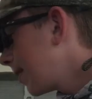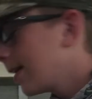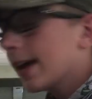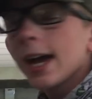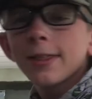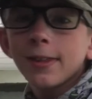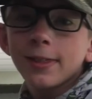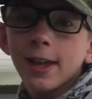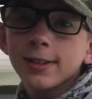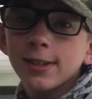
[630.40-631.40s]
Yeah, I think
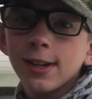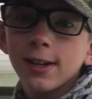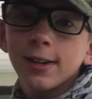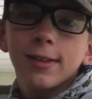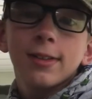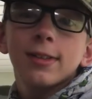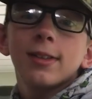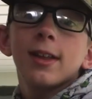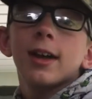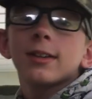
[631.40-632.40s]
that's it.
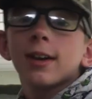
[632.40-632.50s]
That's